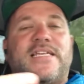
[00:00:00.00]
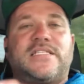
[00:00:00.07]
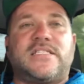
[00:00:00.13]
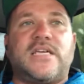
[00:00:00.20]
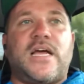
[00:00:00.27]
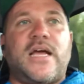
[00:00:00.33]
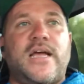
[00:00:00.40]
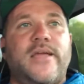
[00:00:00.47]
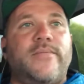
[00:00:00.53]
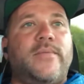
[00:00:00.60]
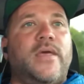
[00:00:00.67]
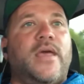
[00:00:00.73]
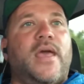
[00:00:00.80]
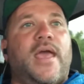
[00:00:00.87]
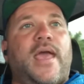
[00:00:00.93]
time,
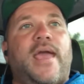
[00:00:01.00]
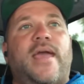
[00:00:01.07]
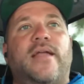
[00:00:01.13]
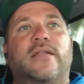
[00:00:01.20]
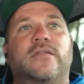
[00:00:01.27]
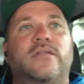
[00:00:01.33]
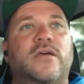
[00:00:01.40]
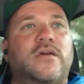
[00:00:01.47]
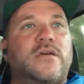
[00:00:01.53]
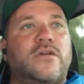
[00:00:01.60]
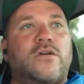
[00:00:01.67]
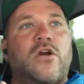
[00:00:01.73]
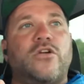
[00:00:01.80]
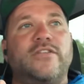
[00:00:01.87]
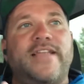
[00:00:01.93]
and
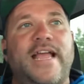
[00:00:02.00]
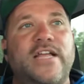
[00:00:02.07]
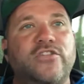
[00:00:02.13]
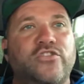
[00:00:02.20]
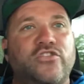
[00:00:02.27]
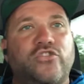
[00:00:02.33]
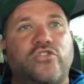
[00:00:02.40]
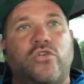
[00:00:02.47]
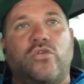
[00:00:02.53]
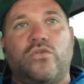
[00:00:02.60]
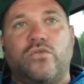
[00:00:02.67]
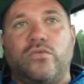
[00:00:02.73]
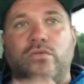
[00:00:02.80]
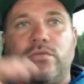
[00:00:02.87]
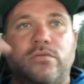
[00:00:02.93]
our days are
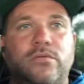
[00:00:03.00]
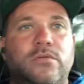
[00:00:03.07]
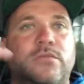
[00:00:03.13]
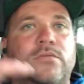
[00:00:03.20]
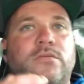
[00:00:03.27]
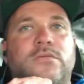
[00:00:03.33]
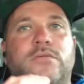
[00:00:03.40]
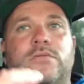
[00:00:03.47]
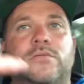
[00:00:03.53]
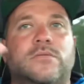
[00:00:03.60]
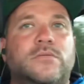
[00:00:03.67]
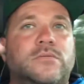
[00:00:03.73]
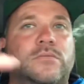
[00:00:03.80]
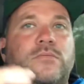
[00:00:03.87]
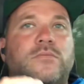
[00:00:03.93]
so
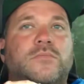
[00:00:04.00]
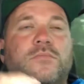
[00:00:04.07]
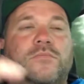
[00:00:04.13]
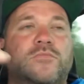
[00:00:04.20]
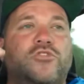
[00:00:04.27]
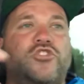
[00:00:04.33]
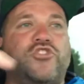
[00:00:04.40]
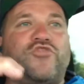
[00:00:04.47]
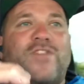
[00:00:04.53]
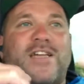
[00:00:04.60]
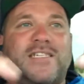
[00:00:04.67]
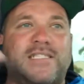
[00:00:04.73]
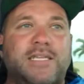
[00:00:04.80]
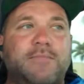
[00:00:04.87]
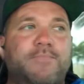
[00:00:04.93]

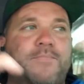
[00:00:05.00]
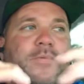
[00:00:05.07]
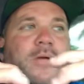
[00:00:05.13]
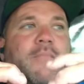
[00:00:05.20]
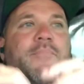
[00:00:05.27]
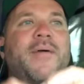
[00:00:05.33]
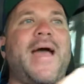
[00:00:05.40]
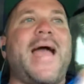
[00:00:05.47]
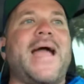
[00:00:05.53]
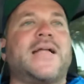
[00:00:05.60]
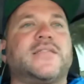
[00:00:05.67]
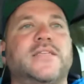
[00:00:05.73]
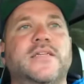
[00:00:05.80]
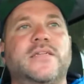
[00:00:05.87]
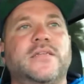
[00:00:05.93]
stressed and
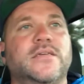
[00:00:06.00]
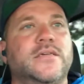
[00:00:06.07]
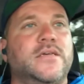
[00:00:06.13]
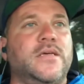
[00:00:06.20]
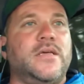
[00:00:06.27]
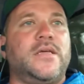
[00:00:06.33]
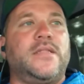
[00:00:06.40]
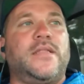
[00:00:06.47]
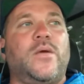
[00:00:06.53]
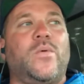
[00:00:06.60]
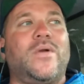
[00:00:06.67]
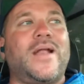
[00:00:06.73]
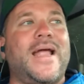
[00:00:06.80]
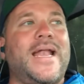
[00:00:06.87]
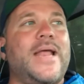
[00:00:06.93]
compacted that we're
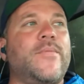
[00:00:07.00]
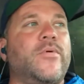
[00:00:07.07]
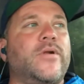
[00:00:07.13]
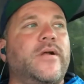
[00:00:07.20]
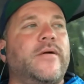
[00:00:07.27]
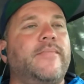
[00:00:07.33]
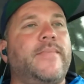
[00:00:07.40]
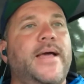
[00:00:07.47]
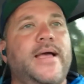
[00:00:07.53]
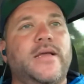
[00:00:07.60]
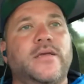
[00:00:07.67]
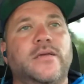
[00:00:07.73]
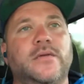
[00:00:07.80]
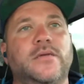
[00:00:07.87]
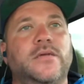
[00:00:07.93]
not able to come back.
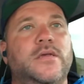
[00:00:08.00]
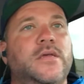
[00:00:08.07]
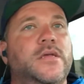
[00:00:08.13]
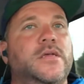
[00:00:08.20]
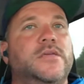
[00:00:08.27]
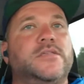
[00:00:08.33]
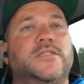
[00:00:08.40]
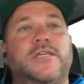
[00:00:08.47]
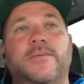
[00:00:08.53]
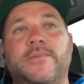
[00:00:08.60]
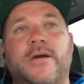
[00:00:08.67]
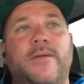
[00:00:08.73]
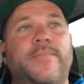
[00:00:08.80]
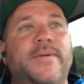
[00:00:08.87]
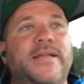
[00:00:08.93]
Some
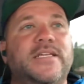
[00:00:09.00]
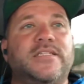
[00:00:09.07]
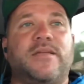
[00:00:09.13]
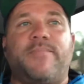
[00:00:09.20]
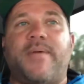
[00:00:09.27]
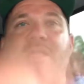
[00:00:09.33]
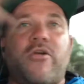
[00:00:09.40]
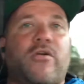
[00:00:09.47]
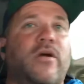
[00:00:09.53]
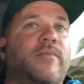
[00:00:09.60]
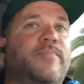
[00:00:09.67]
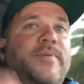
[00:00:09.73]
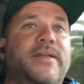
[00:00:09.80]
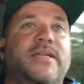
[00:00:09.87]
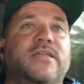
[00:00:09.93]
companies, the bigger
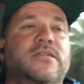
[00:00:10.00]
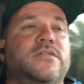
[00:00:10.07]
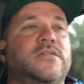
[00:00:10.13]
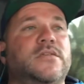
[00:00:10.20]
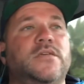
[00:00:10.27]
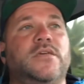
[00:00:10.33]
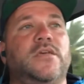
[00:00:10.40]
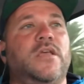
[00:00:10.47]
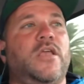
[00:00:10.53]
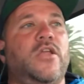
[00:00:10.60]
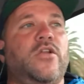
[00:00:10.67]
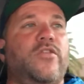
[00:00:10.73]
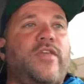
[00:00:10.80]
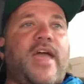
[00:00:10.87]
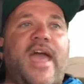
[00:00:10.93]
companies,
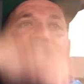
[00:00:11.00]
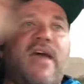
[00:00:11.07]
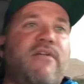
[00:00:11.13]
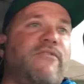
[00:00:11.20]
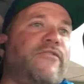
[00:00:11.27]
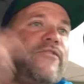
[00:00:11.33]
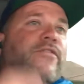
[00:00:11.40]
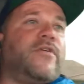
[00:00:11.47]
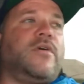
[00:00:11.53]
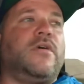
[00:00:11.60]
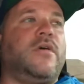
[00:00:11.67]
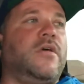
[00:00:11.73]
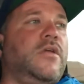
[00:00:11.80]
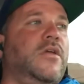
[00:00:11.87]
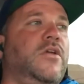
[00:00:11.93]
they have,
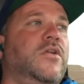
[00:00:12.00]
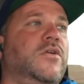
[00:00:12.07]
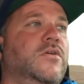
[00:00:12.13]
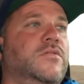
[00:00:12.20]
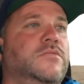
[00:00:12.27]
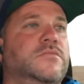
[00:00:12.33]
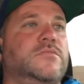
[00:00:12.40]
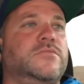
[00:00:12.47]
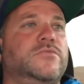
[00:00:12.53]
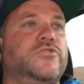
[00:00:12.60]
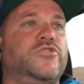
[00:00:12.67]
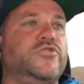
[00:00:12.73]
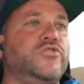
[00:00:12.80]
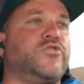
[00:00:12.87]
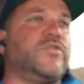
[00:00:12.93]
2,
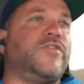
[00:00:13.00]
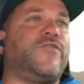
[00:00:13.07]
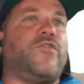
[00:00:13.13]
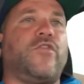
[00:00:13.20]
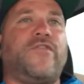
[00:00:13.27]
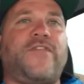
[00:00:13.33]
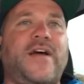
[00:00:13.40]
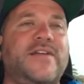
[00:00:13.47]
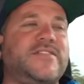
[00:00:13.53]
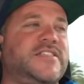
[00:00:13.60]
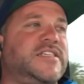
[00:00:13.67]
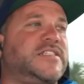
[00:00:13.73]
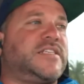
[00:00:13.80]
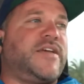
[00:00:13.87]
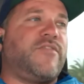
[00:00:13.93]
3, 4, 5,
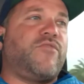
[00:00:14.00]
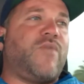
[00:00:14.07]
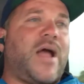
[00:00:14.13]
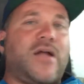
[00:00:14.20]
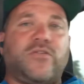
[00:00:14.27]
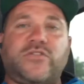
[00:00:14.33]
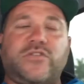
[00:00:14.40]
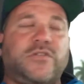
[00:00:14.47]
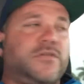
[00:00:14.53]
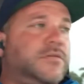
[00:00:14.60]
6, 7 routes.